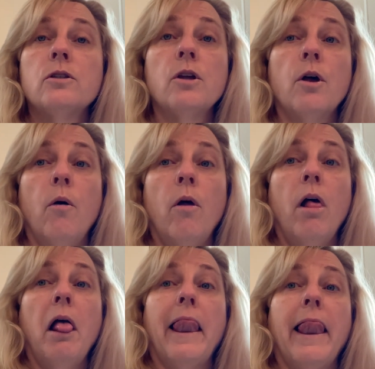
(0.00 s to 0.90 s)
So
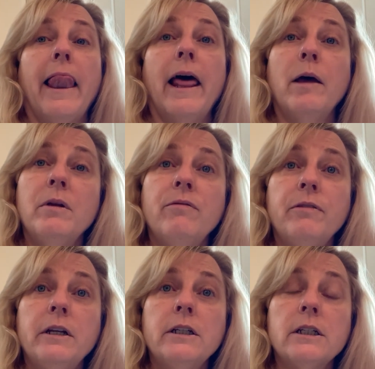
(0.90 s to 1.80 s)
let me
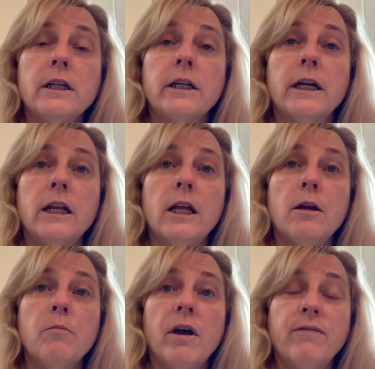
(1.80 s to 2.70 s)
finish
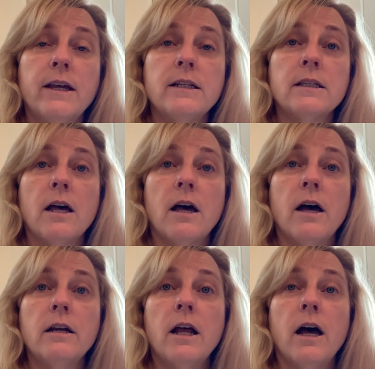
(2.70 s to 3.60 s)
getting my face
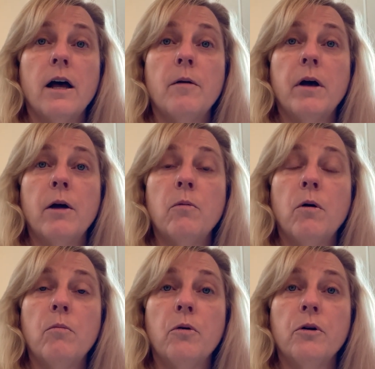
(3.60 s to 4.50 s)
on. Um, I
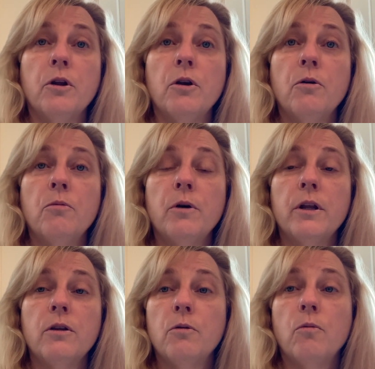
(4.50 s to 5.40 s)
won't bore you
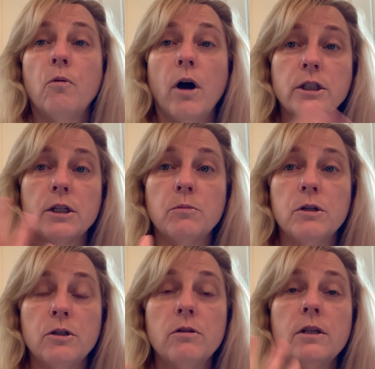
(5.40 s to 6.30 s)
with you watching
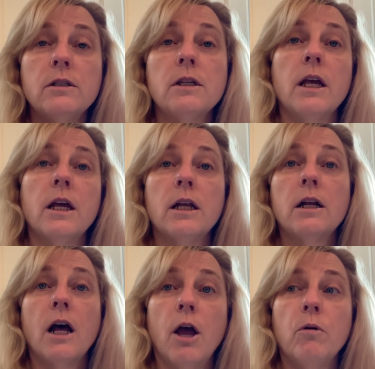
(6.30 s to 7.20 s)
me do this and
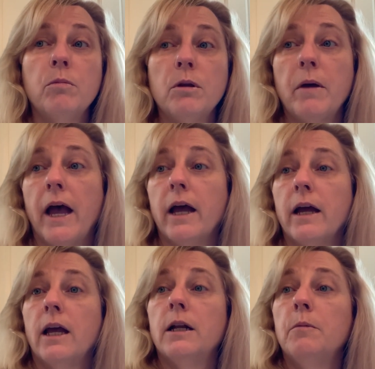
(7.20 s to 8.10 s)
I will be
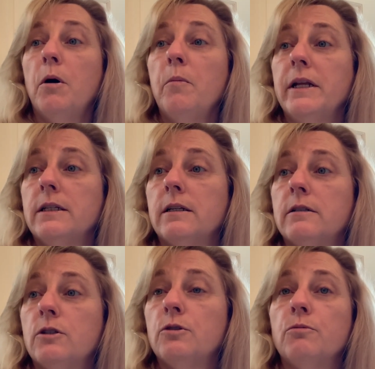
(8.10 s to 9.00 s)
back in a moment
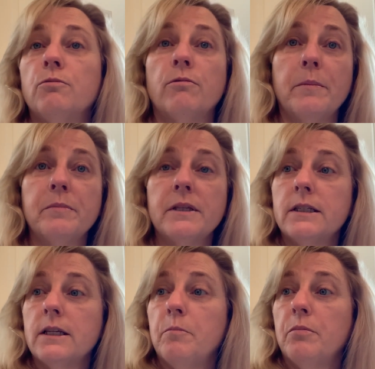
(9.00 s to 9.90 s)
to wrap
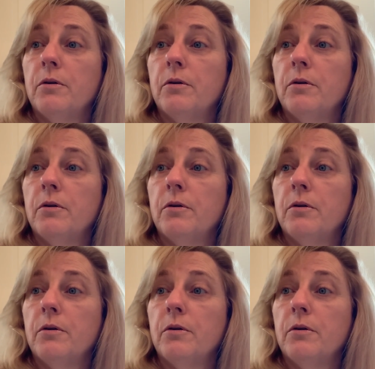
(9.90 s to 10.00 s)
this up.